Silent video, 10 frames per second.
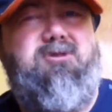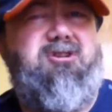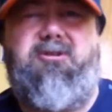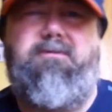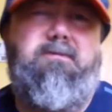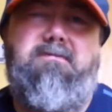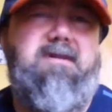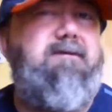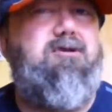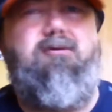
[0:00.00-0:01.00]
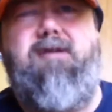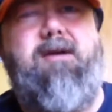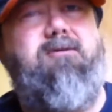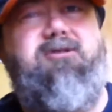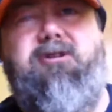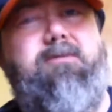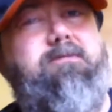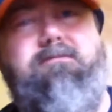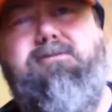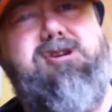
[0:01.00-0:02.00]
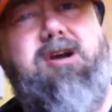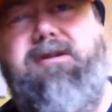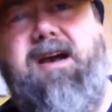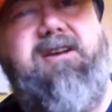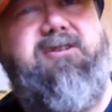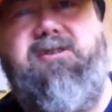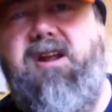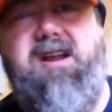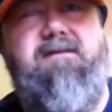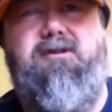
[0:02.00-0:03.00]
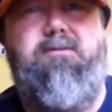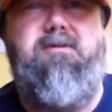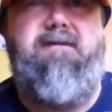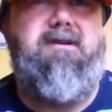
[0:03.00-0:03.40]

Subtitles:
Just never got round to showcasing it, never